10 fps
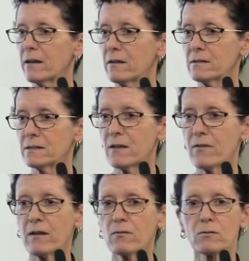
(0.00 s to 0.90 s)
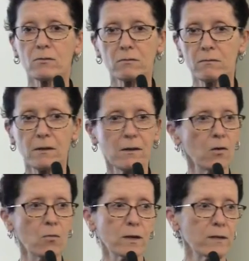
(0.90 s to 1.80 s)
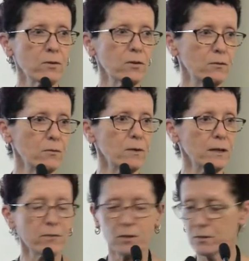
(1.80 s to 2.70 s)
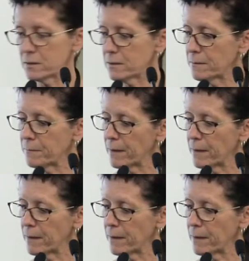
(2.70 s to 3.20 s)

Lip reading: get a staff health or whatever you do?